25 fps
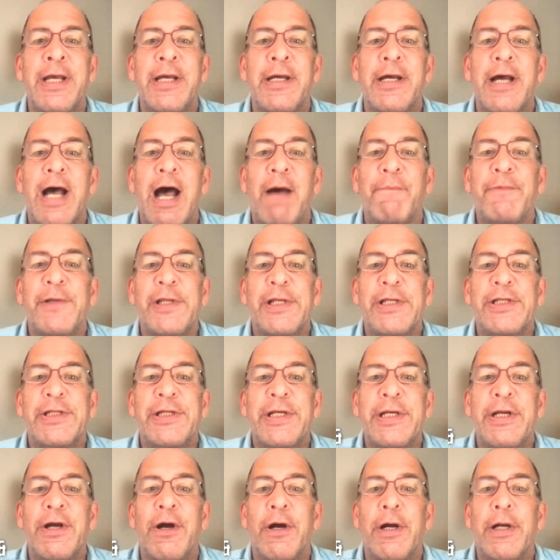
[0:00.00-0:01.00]

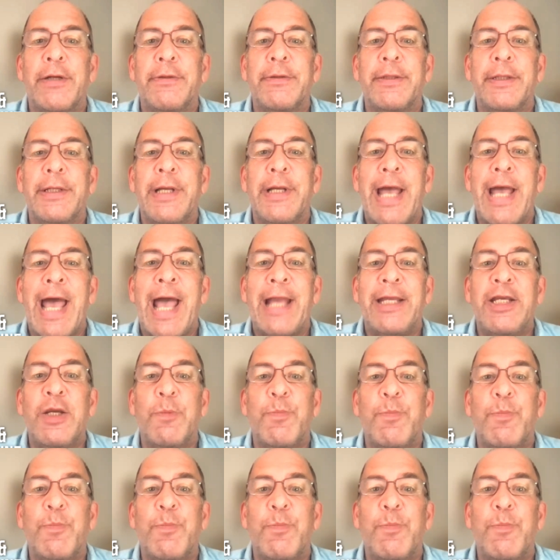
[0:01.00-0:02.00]
obviously, are
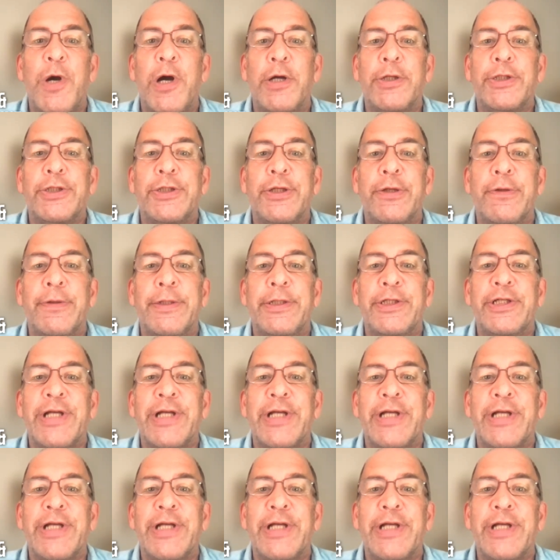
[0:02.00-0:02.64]
acupuncture